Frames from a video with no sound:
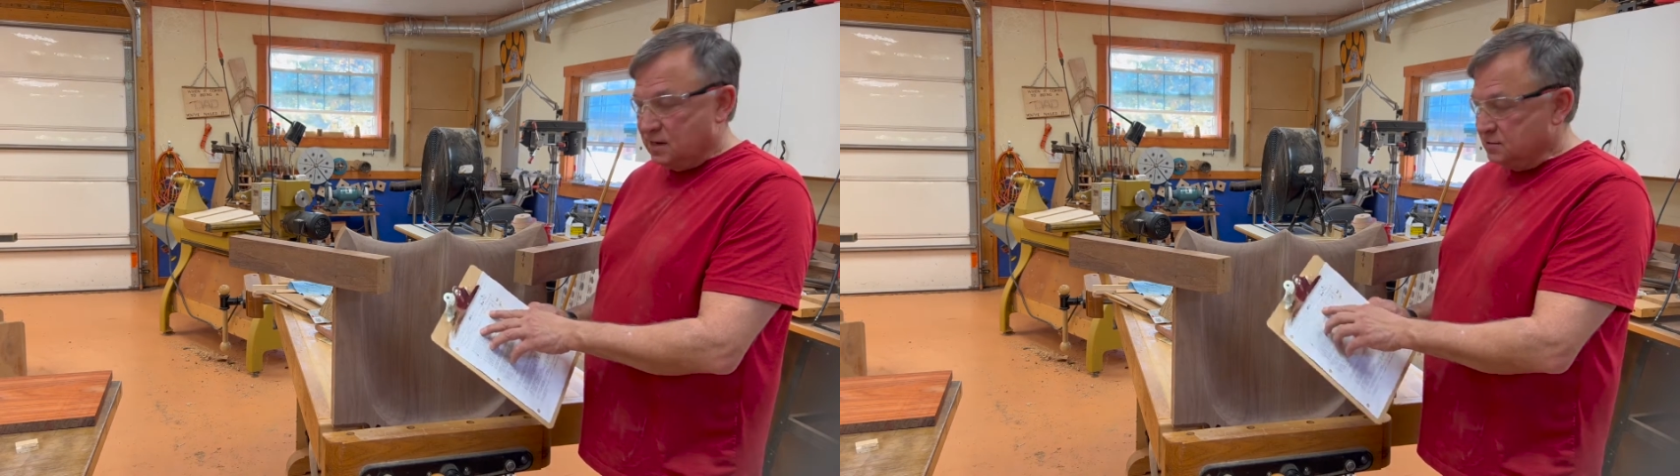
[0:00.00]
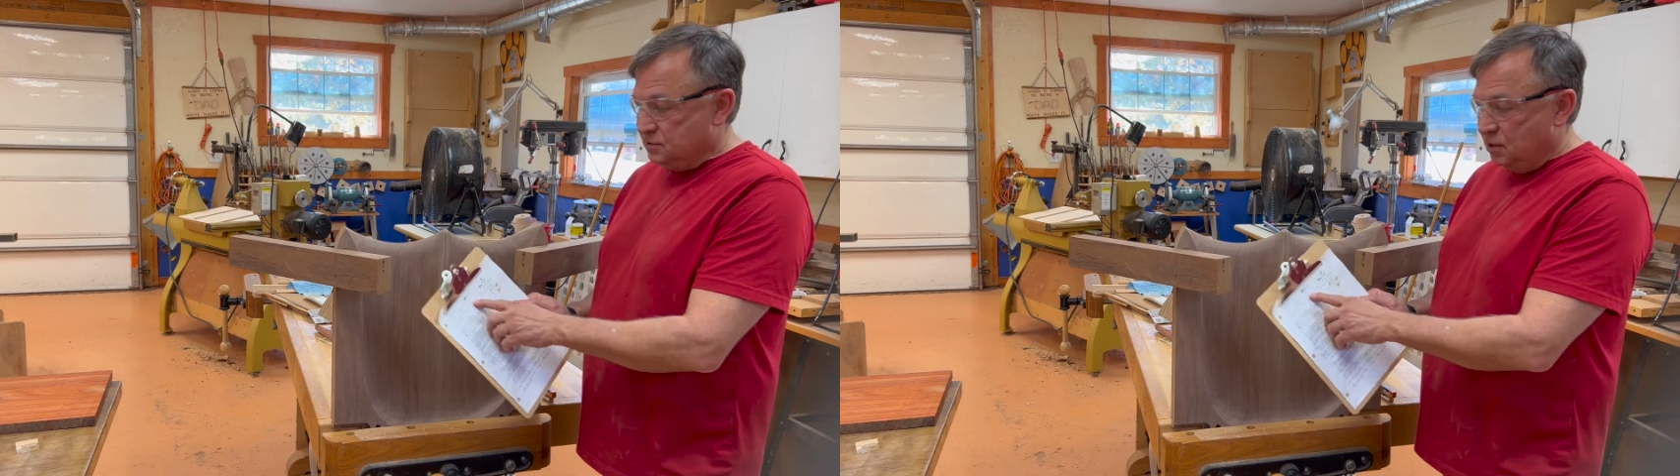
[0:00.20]

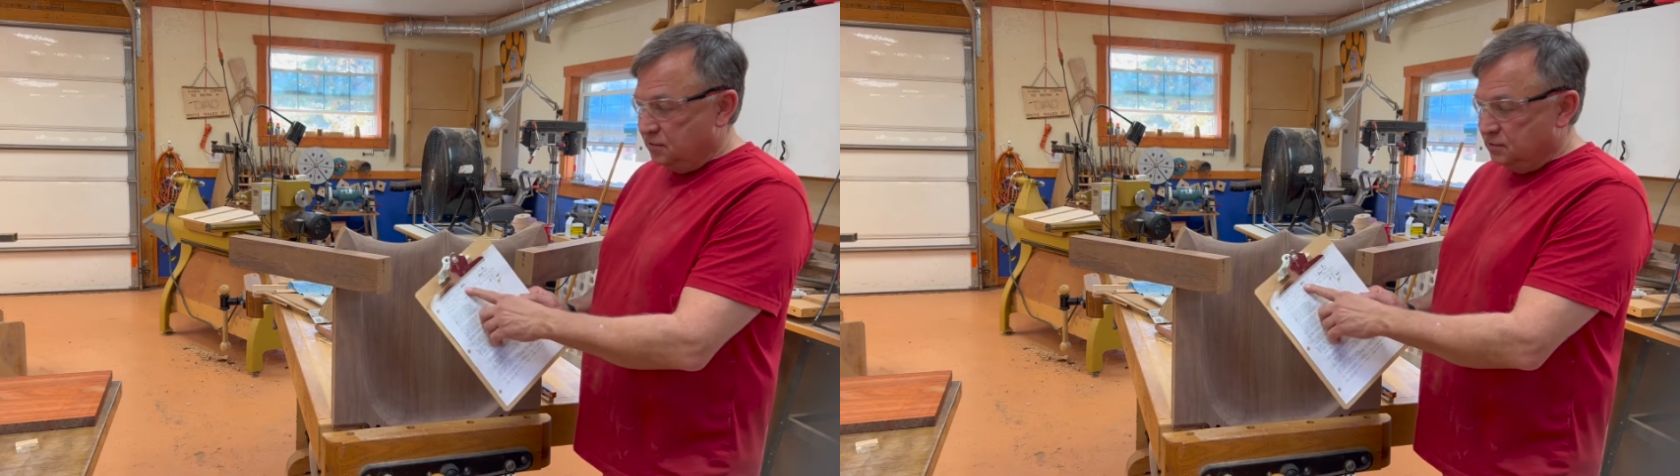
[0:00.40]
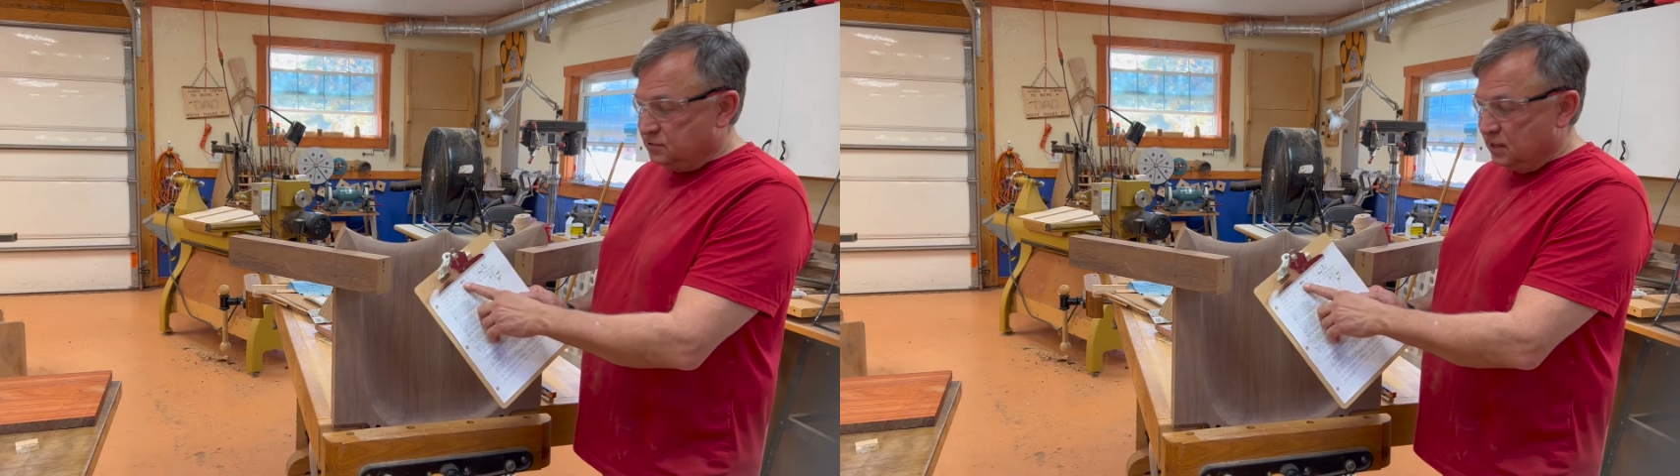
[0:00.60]
I started
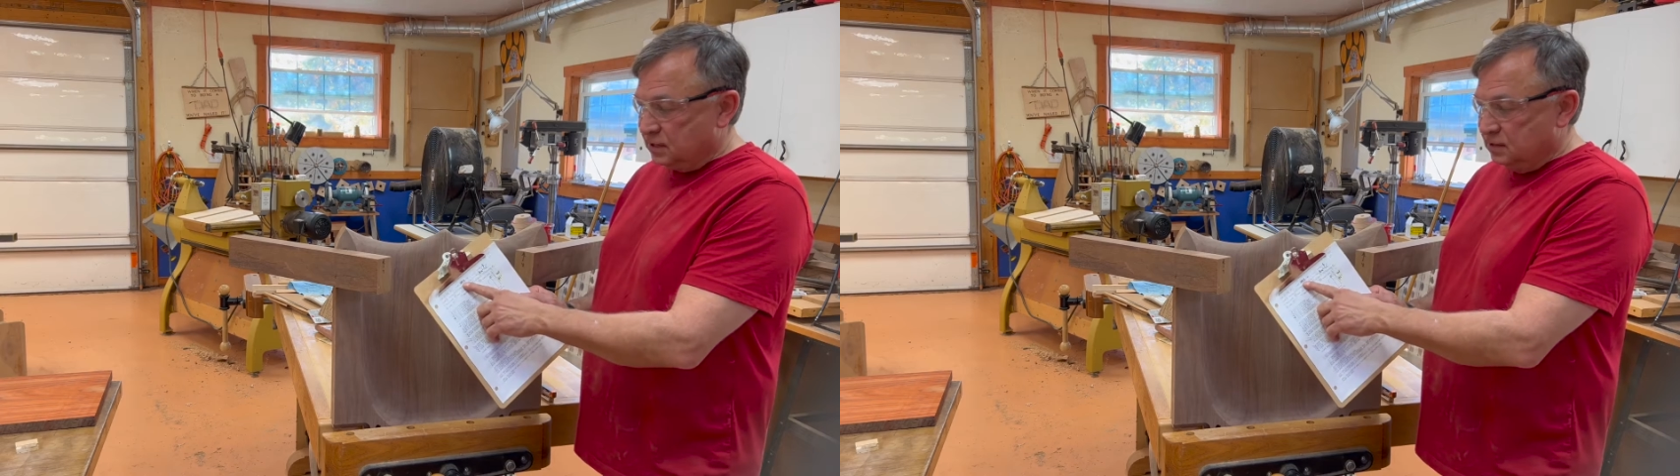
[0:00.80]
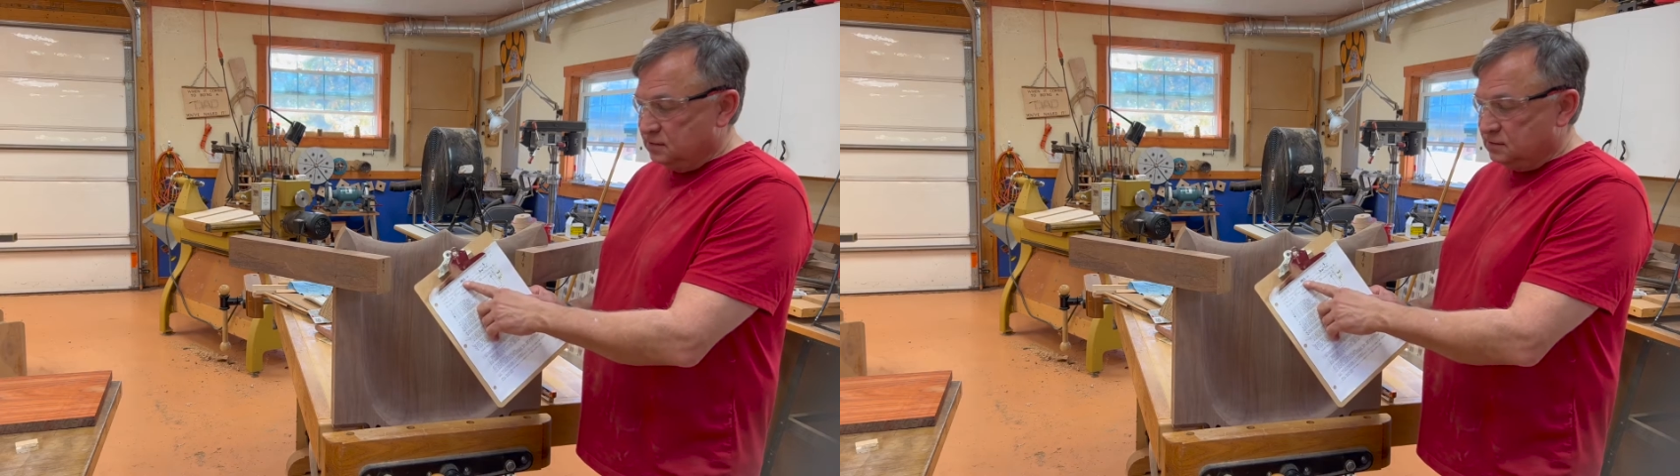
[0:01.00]
this
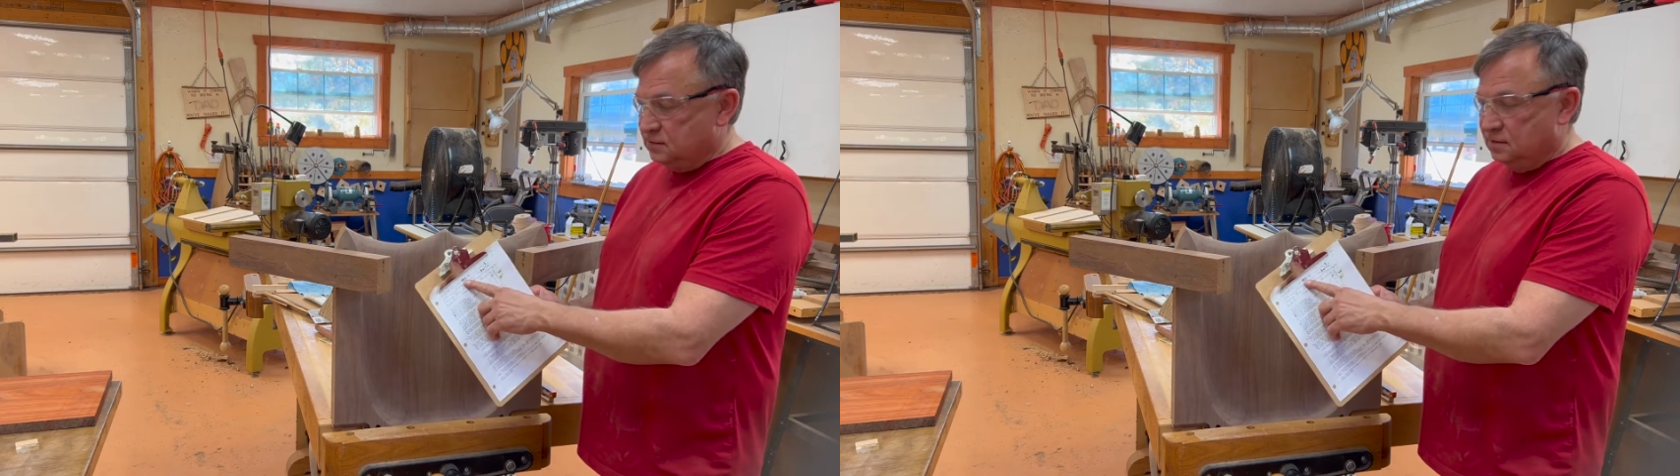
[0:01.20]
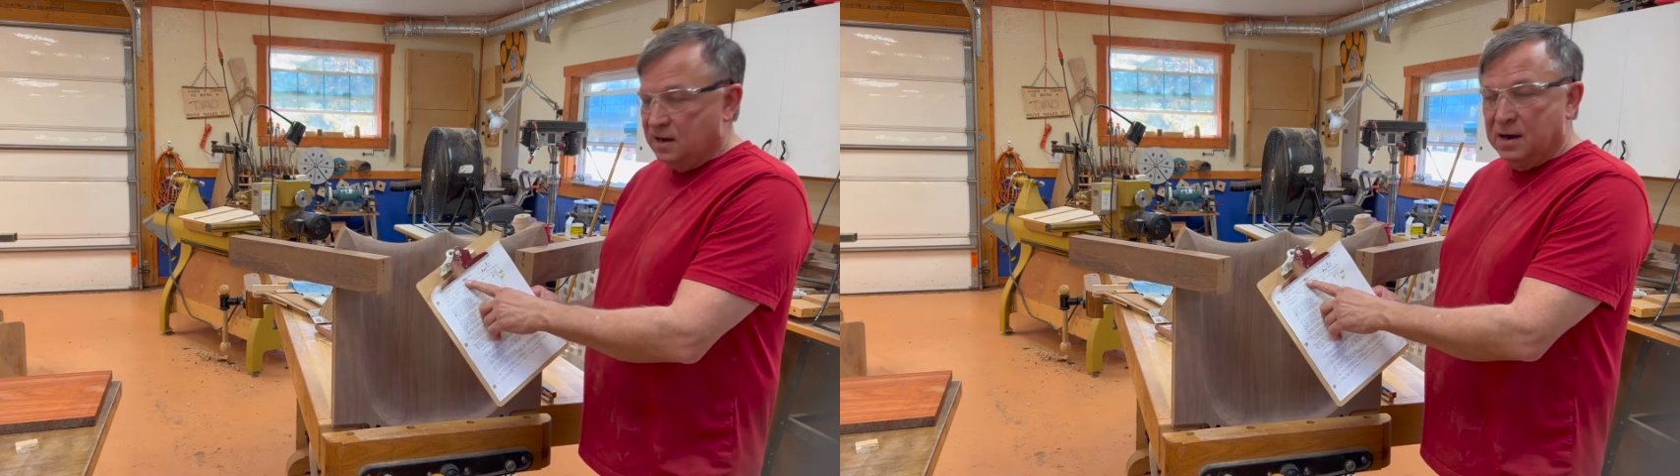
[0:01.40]
checklist
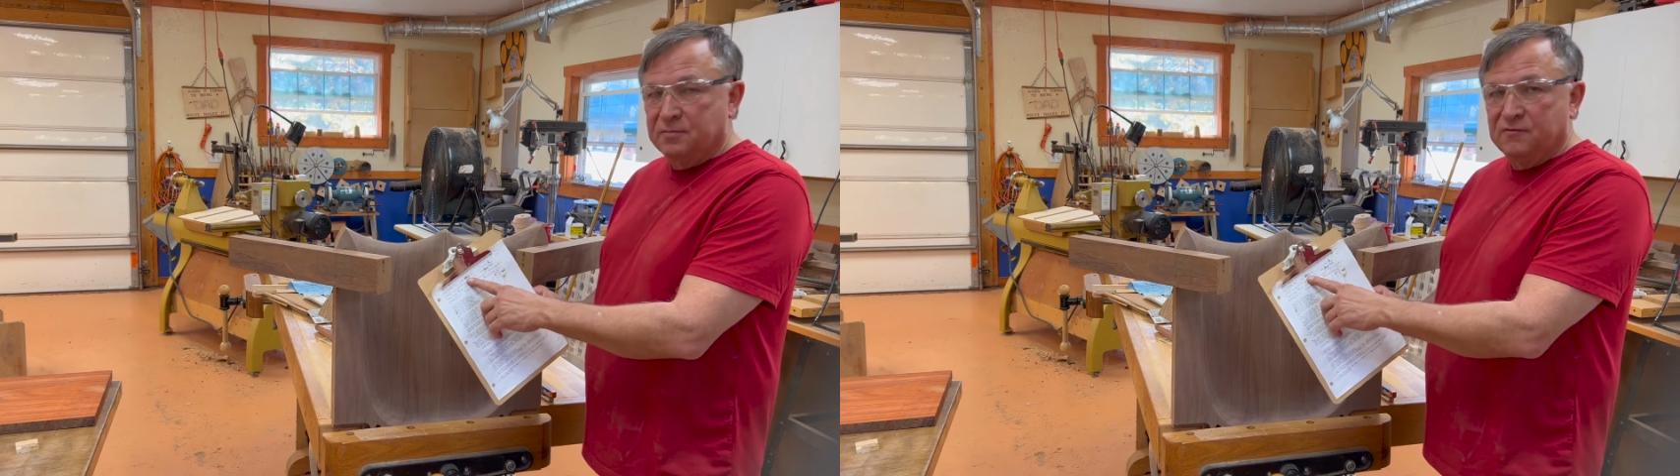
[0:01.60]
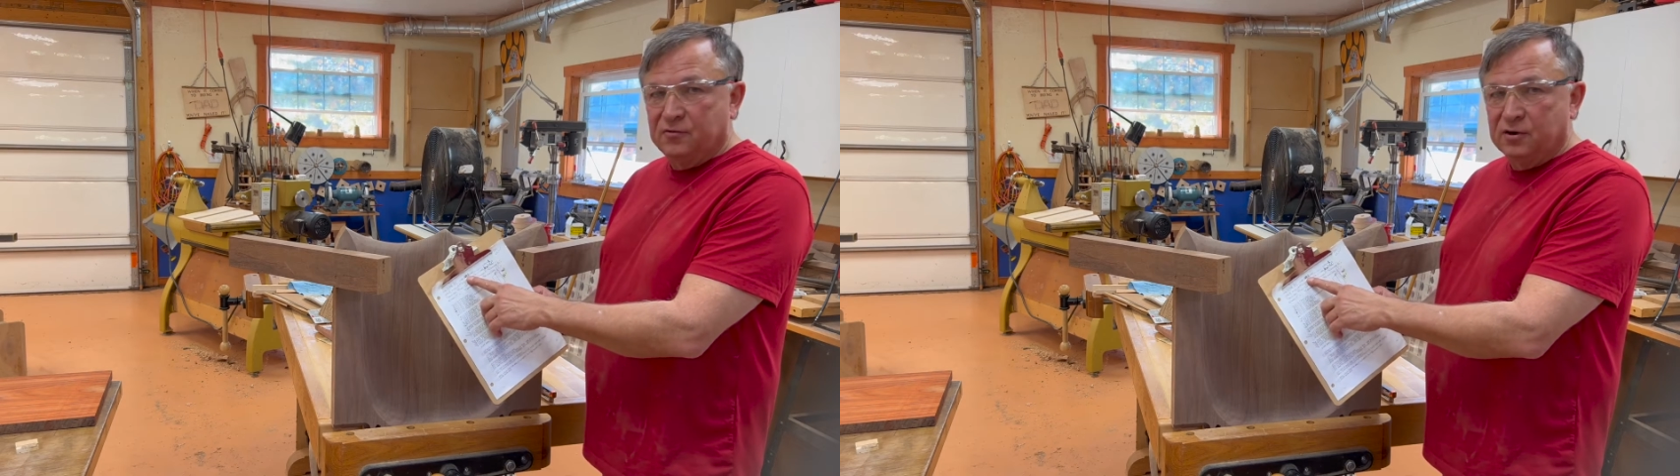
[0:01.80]

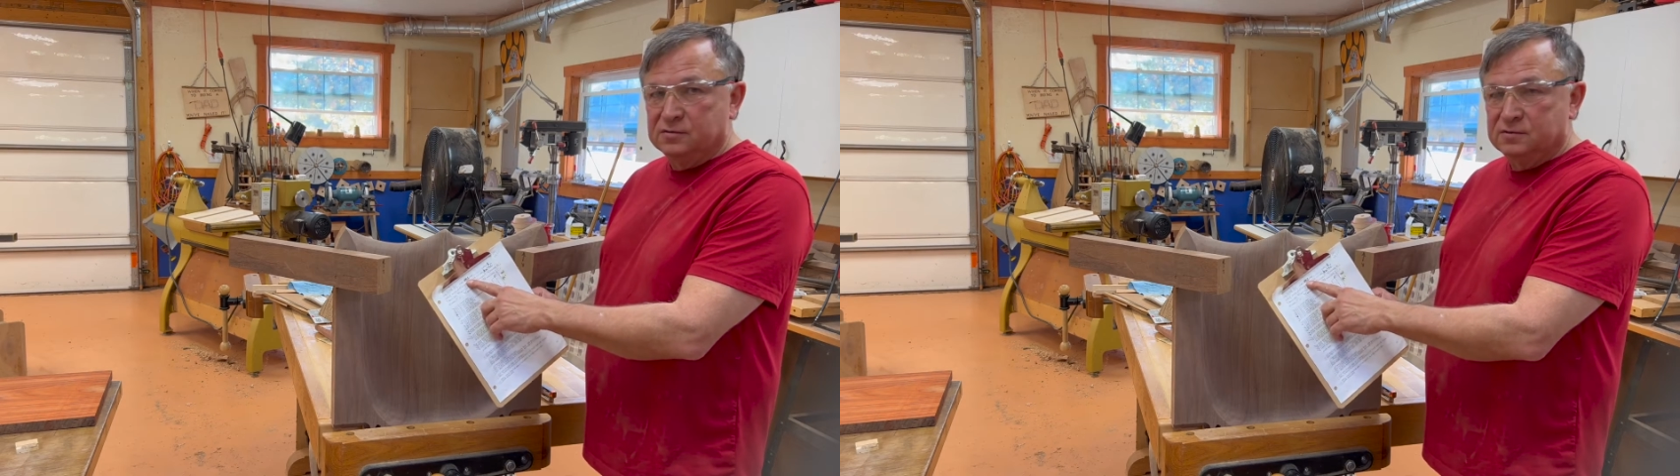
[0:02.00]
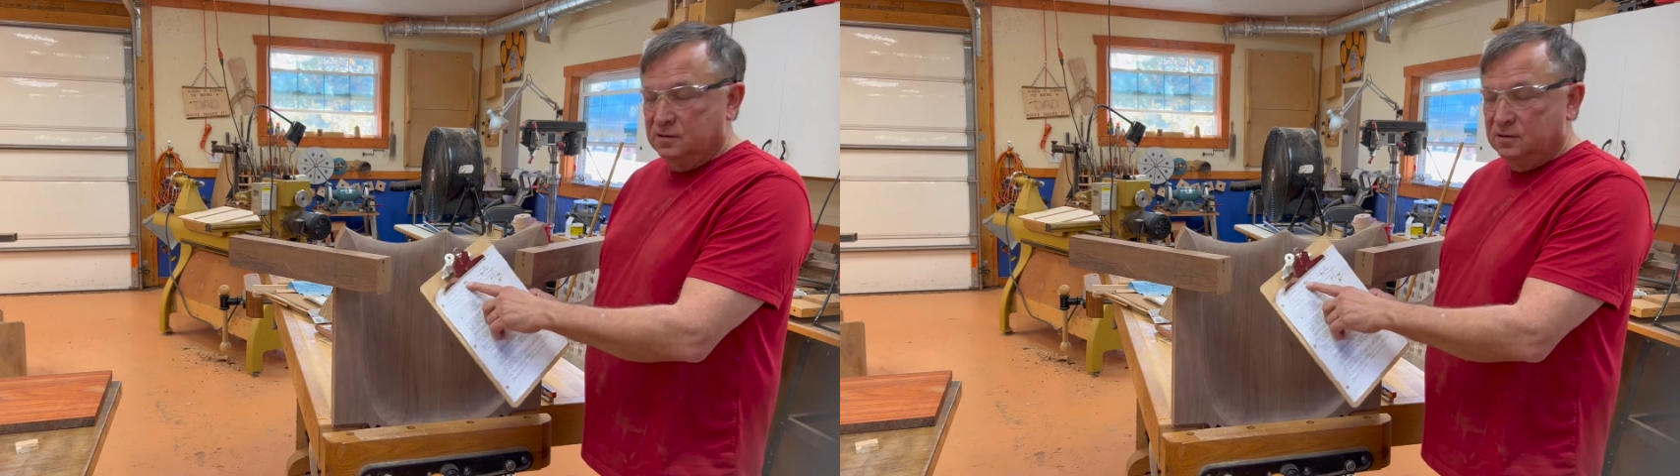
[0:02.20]
April 1st,